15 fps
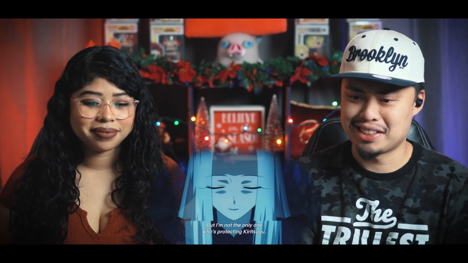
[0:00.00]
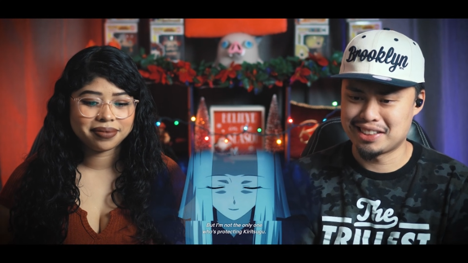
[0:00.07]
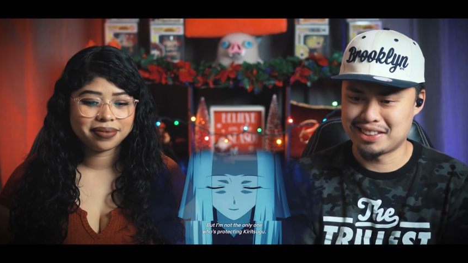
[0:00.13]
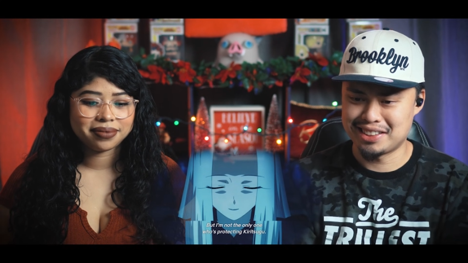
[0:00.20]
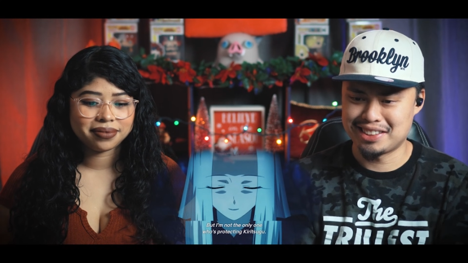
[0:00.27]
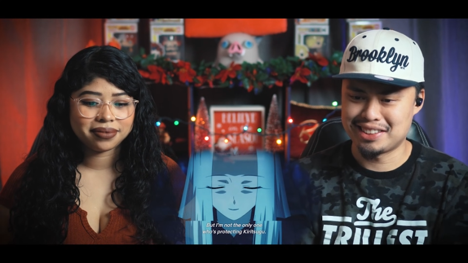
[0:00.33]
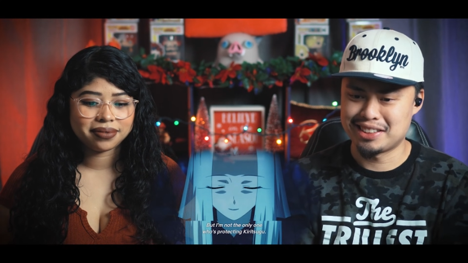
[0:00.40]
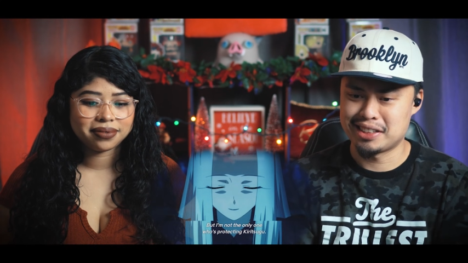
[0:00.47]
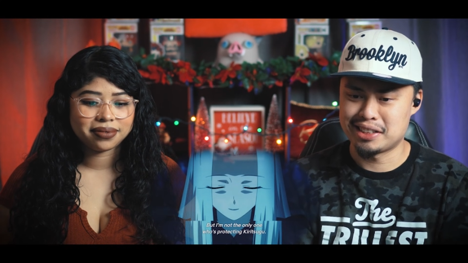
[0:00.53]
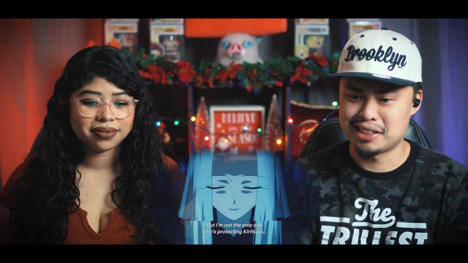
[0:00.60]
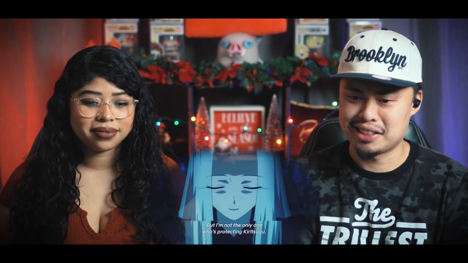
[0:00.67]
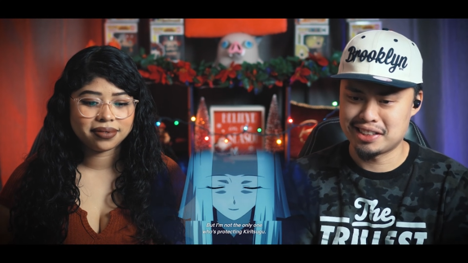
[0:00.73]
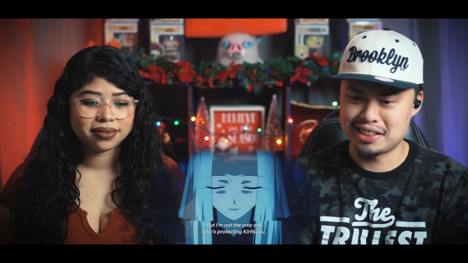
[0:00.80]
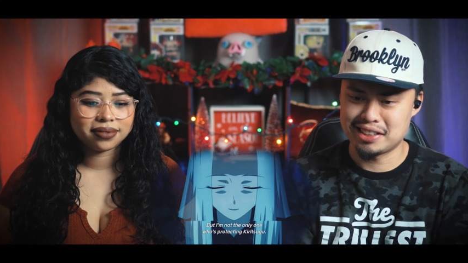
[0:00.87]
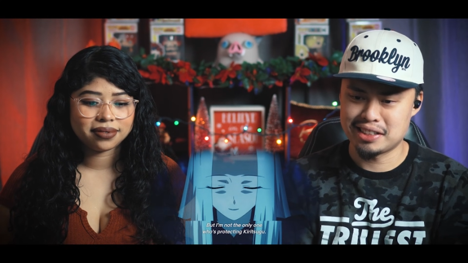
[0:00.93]

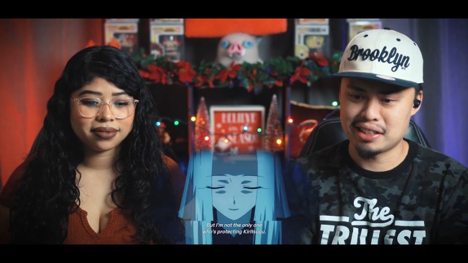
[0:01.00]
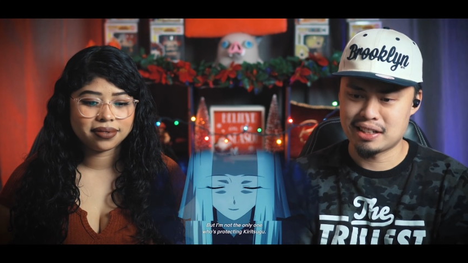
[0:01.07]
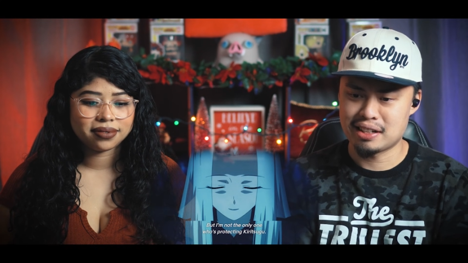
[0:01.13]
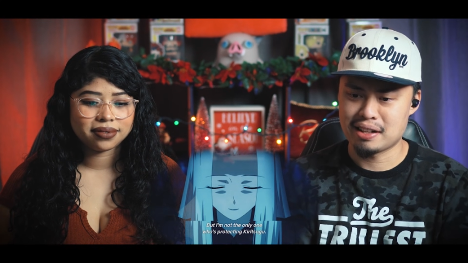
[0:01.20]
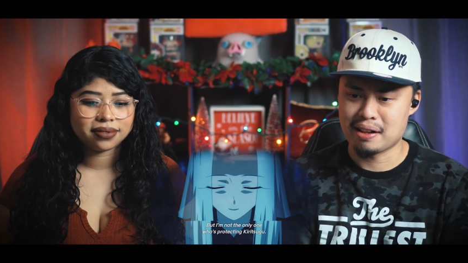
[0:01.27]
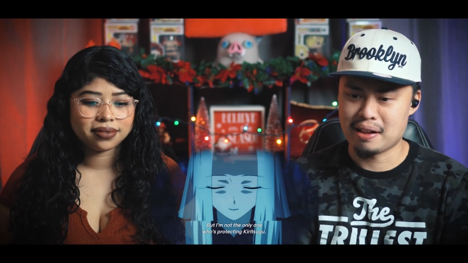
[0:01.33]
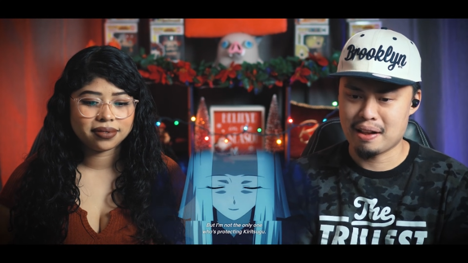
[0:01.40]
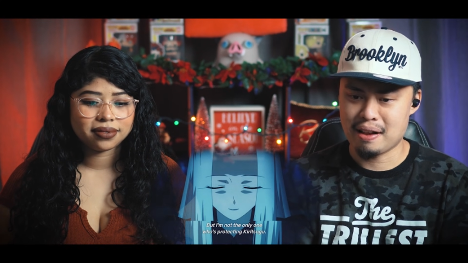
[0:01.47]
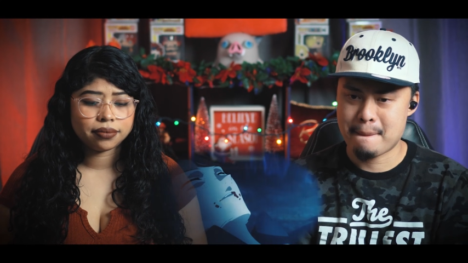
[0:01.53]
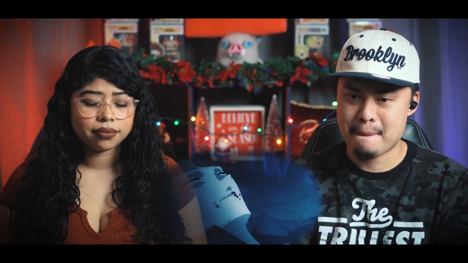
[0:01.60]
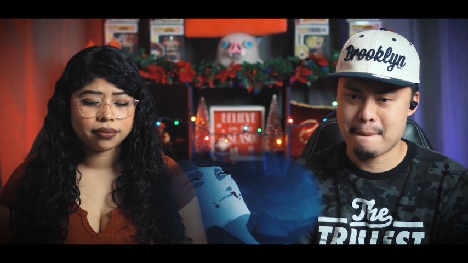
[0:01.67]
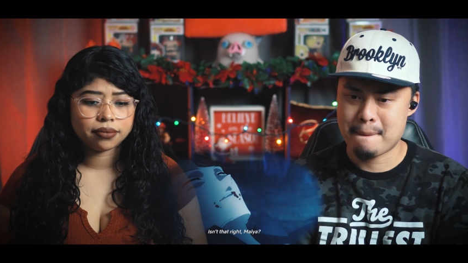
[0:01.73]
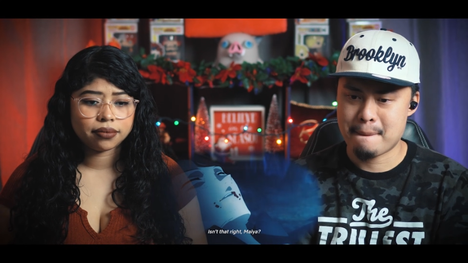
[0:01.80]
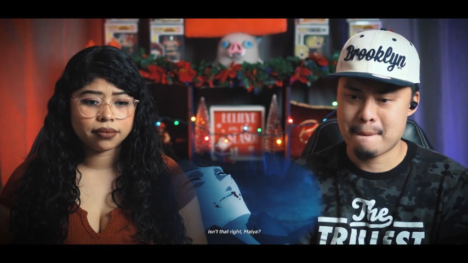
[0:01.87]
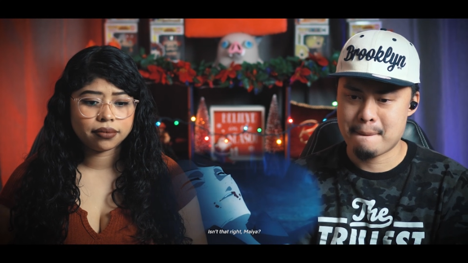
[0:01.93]

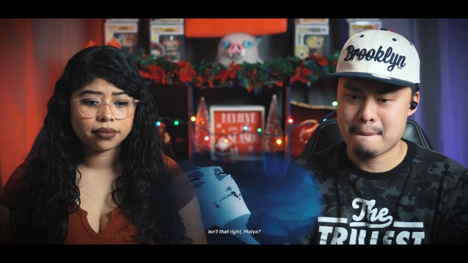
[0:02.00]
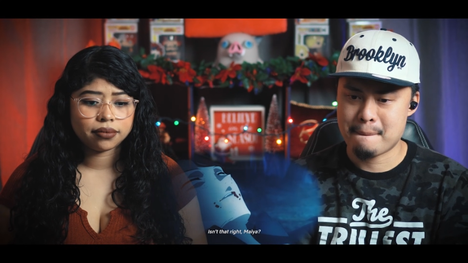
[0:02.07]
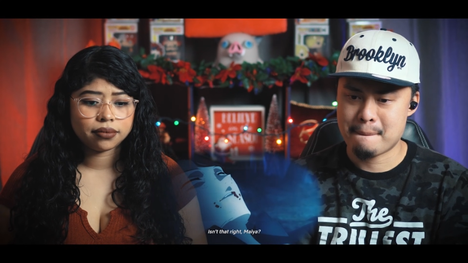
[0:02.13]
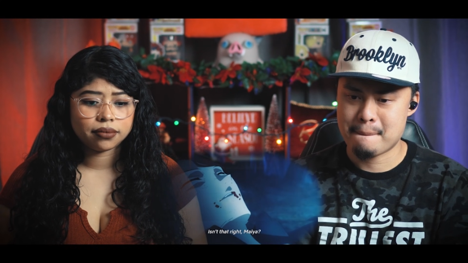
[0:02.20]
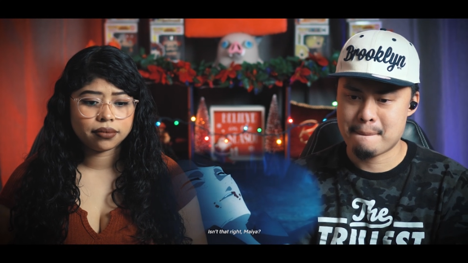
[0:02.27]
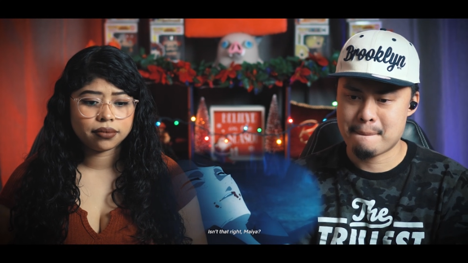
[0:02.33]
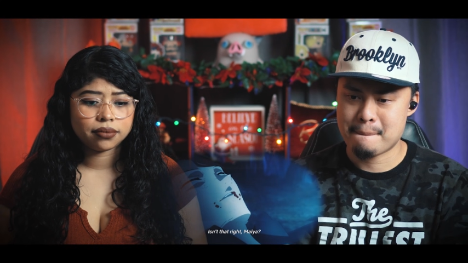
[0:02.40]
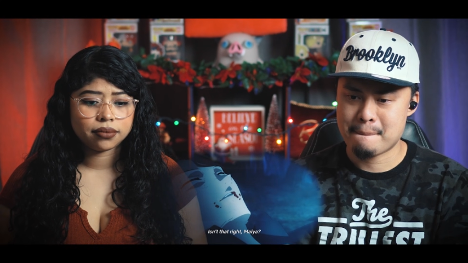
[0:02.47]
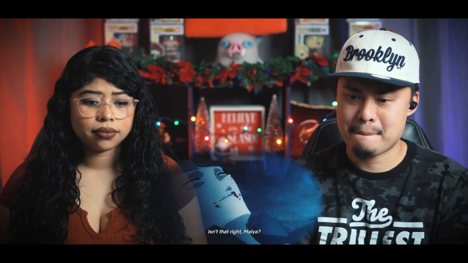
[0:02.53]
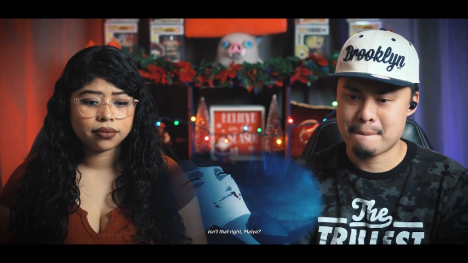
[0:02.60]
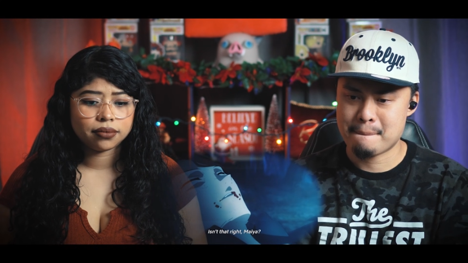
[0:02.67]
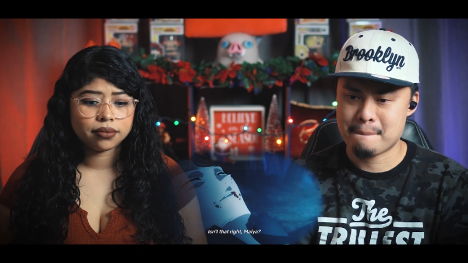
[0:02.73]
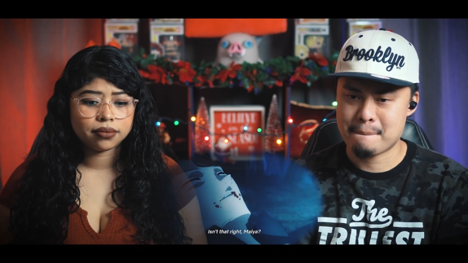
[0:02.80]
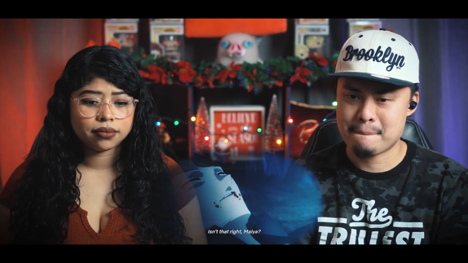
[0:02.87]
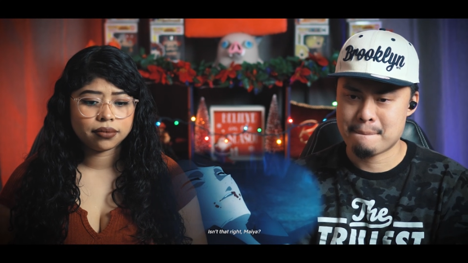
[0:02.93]

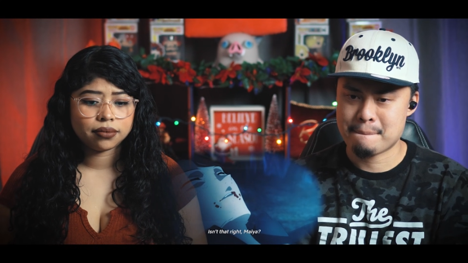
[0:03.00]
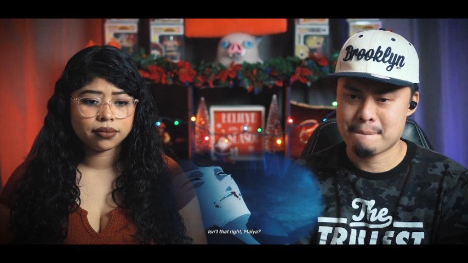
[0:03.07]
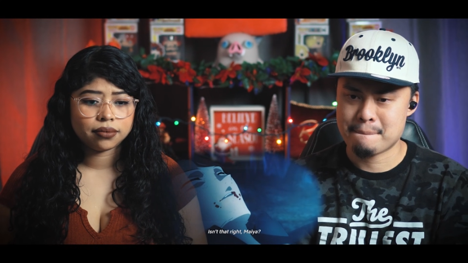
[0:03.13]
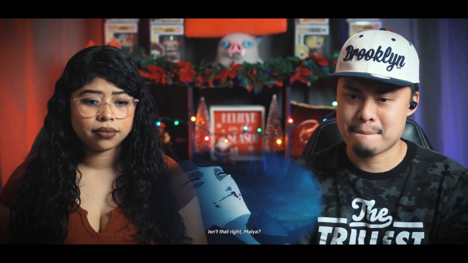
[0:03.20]
Nobody speaks.